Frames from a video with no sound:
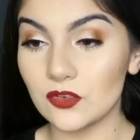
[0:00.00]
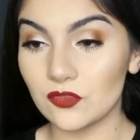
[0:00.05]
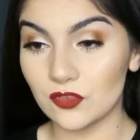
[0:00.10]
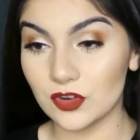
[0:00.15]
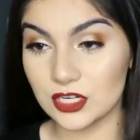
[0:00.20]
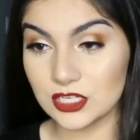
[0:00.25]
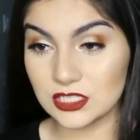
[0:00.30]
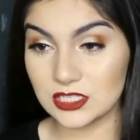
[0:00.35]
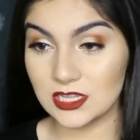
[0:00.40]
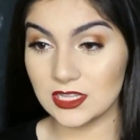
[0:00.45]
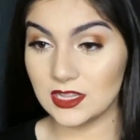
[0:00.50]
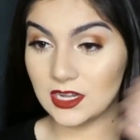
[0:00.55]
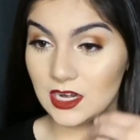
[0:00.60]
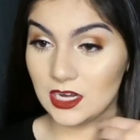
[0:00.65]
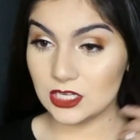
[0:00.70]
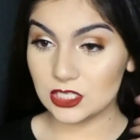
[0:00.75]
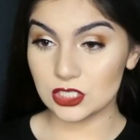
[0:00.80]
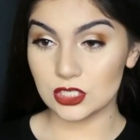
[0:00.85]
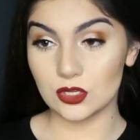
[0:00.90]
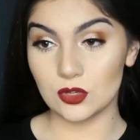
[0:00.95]
The first thing that
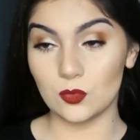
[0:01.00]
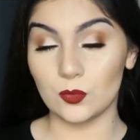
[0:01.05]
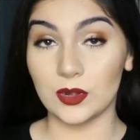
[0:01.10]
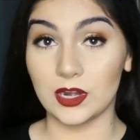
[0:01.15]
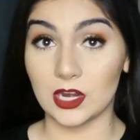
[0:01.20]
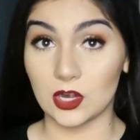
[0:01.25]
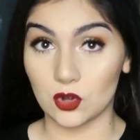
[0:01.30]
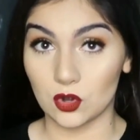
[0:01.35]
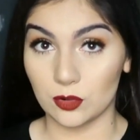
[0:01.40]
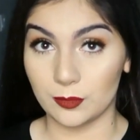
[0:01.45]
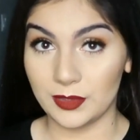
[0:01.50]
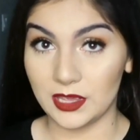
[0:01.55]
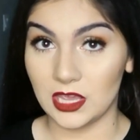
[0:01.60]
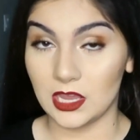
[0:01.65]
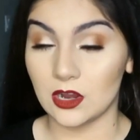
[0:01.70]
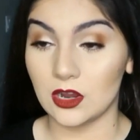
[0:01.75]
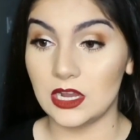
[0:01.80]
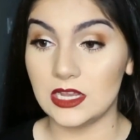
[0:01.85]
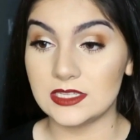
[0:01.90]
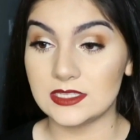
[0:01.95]
I do when I curl my
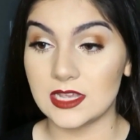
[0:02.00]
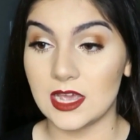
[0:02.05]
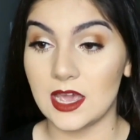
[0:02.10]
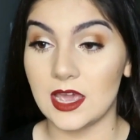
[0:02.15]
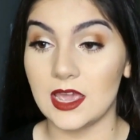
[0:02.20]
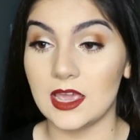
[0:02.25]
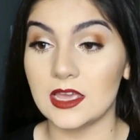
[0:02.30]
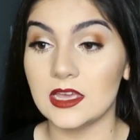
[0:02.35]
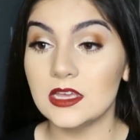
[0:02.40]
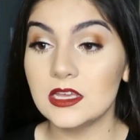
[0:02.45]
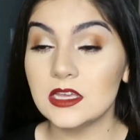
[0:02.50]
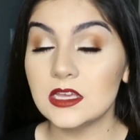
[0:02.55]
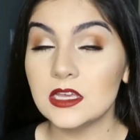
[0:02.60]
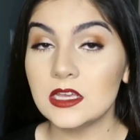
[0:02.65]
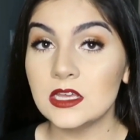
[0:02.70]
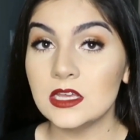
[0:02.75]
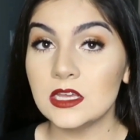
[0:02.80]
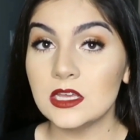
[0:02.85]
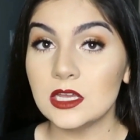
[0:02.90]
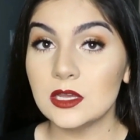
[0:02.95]
hair is I
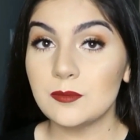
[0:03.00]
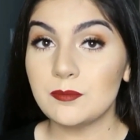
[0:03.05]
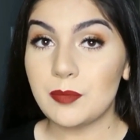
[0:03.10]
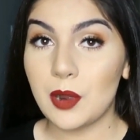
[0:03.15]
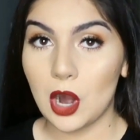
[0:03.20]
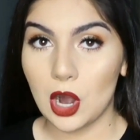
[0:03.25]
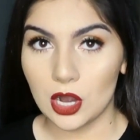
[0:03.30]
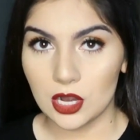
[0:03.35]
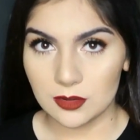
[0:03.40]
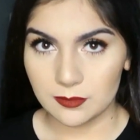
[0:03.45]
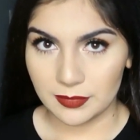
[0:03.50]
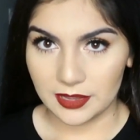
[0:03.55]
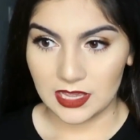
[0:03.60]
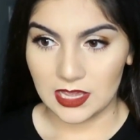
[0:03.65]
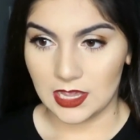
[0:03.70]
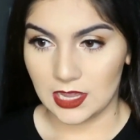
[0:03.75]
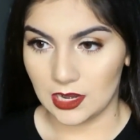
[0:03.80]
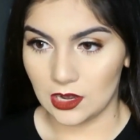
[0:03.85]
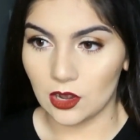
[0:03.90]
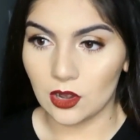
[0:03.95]
part
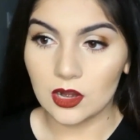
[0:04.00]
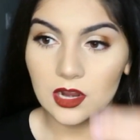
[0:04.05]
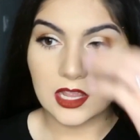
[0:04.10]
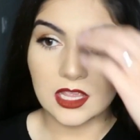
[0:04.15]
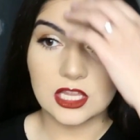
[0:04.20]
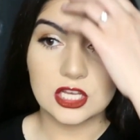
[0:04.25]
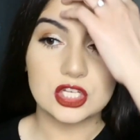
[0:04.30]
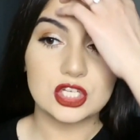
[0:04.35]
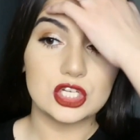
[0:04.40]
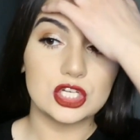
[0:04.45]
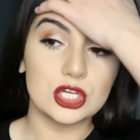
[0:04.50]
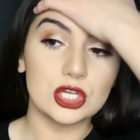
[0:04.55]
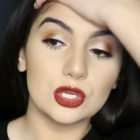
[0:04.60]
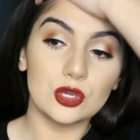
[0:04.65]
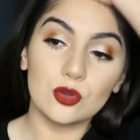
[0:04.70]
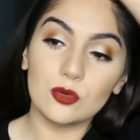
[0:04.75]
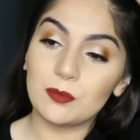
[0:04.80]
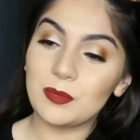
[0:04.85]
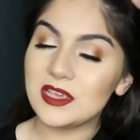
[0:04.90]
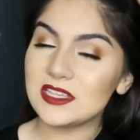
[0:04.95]
my hair
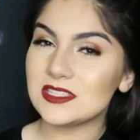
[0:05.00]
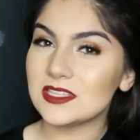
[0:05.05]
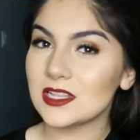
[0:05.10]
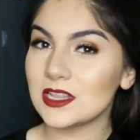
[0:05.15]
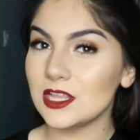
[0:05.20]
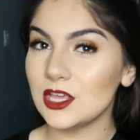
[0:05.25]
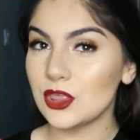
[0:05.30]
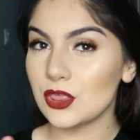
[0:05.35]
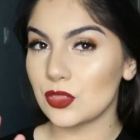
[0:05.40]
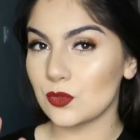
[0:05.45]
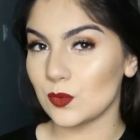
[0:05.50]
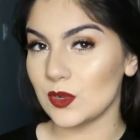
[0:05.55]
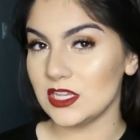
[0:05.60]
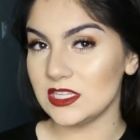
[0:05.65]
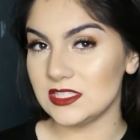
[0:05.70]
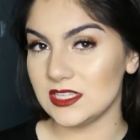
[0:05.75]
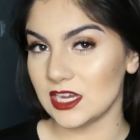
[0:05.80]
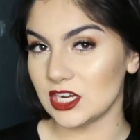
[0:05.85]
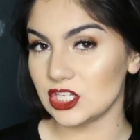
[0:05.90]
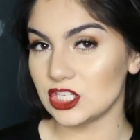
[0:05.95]
into basically
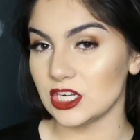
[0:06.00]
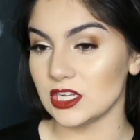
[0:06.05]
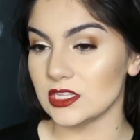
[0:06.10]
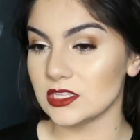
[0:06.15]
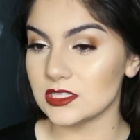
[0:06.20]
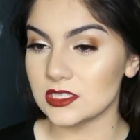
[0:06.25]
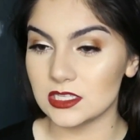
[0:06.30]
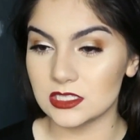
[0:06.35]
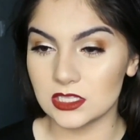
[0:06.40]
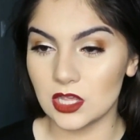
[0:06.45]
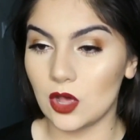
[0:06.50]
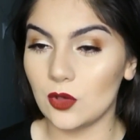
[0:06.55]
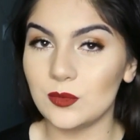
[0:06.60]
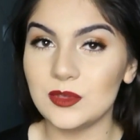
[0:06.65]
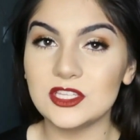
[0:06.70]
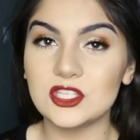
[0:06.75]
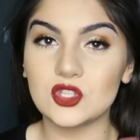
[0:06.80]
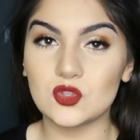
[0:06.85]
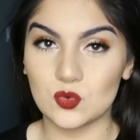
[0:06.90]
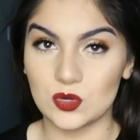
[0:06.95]
3 sections. It's
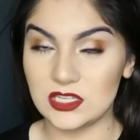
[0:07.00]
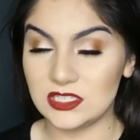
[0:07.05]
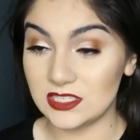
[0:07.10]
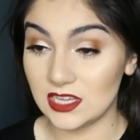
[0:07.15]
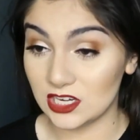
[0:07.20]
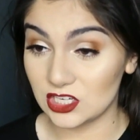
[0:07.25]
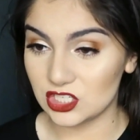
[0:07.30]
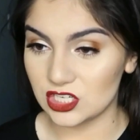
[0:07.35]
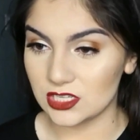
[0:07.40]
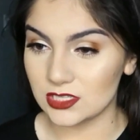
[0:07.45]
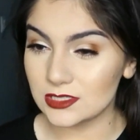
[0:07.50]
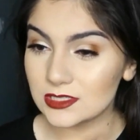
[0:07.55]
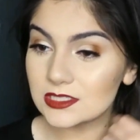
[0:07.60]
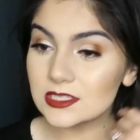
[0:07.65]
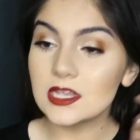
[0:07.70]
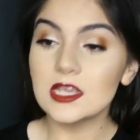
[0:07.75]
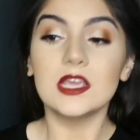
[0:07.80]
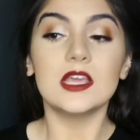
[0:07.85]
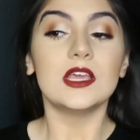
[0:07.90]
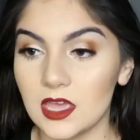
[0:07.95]
always 3
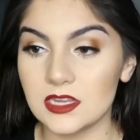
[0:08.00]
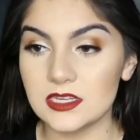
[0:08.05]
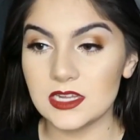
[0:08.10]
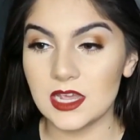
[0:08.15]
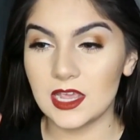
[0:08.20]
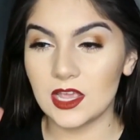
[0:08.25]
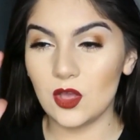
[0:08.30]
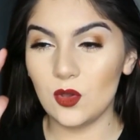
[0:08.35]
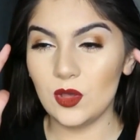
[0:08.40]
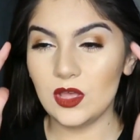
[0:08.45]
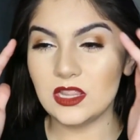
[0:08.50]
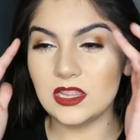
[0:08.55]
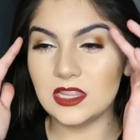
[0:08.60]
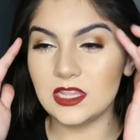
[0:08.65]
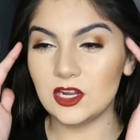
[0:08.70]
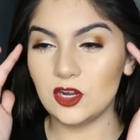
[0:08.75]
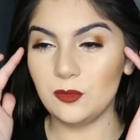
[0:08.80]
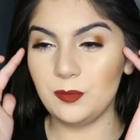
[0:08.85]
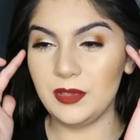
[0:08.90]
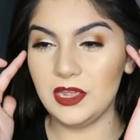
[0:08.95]
sections. And I go a
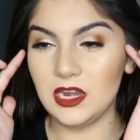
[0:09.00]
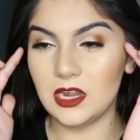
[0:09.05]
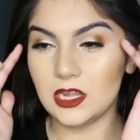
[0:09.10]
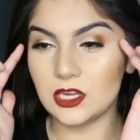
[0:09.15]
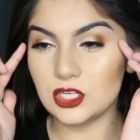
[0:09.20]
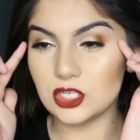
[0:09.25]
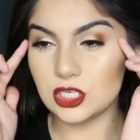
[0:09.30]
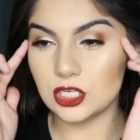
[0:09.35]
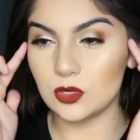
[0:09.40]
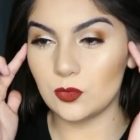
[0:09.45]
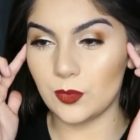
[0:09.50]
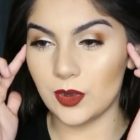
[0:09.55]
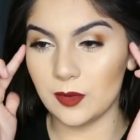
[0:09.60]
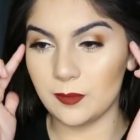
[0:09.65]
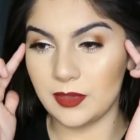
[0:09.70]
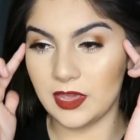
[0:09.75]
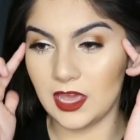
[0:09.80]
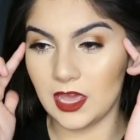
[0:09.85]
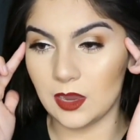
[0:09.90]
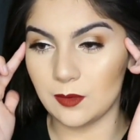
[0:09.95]
little bit under
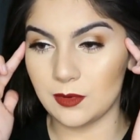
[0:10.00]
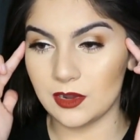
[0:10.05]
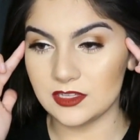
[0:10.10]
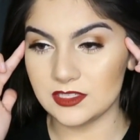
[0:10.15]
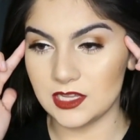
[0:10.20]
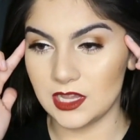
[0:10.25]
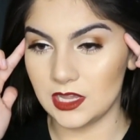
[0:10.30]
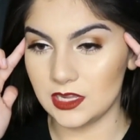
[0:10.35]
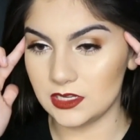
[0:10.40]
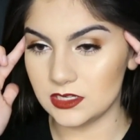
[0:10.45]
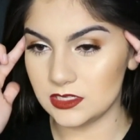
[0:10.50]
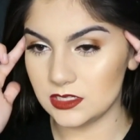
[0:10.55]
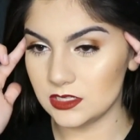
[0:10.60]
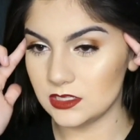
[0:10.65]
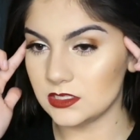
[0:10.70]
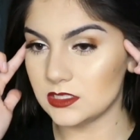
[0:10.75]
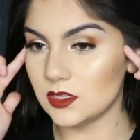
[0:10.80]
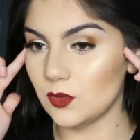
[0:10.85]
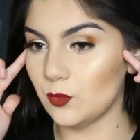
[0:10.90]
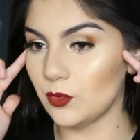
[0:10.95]
where my eyebrows end,
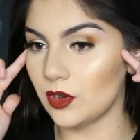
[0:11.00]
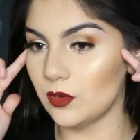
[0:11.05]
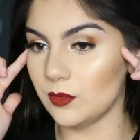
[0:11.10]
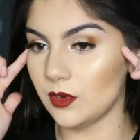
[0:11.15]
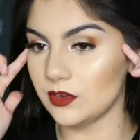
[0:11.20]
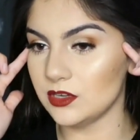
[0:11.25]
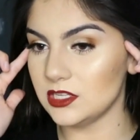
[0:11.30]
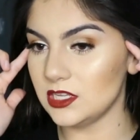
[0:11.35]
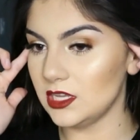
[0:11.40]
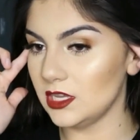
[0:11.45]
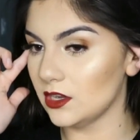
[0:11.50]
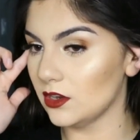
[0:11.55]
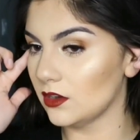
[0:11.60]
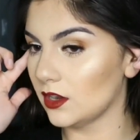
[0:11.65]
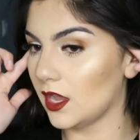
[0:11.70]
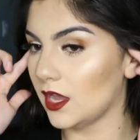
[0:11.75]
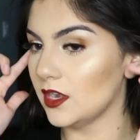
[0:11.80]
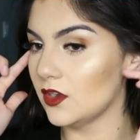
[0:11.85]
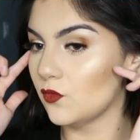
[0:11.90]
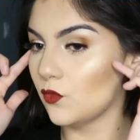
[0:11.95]
somewhere around
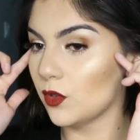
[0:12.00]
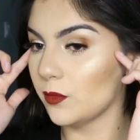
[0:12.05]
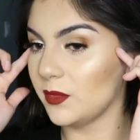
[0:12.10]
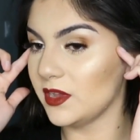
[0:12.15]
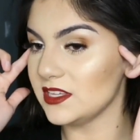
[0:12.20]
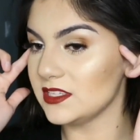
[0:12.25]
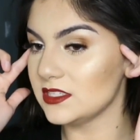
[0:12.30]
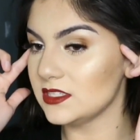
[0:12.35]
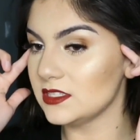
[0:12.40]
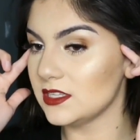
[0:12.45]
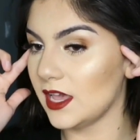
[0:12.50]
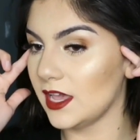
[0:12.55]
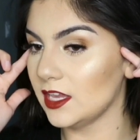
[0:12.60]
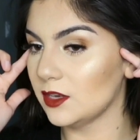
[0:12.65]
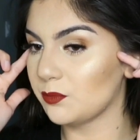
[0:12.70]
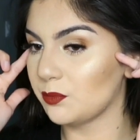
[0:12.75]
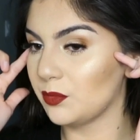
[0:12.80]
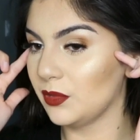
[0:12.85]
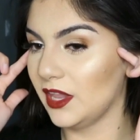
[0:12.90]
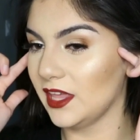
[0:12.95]
here, kind of where my
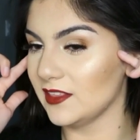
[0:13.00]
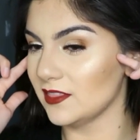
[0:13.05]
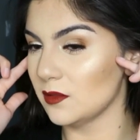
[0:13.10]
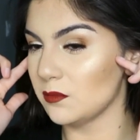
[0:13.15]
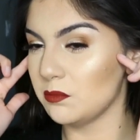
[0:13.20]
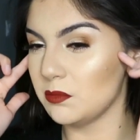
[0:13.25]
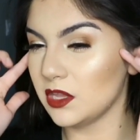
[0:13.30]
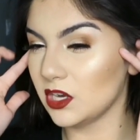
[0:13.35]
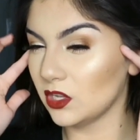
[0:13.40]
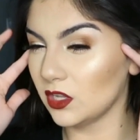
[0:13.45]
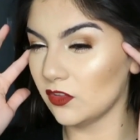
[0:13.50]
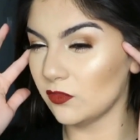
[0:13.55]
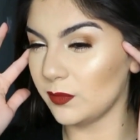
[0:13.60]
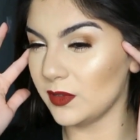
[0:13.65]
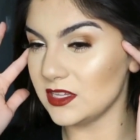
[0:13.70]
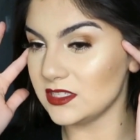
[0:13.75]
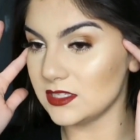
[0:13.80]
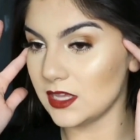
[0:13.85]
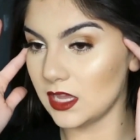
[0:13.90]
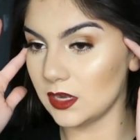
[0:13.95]
side, like the middle
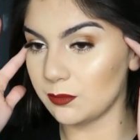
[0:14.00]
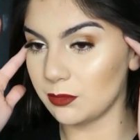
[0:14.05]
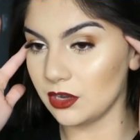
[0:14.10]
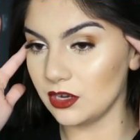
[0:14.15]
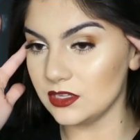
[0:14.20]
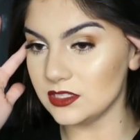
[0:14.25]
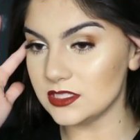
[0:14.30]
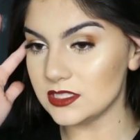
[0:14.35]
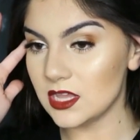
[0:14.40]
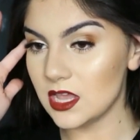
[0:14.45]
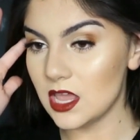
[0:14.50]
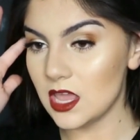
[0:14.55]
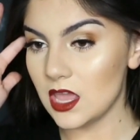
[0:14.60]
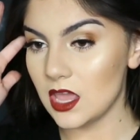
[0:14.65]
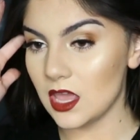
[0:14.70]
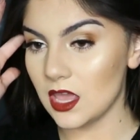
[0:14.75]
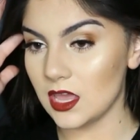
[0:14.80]
of my sideburns.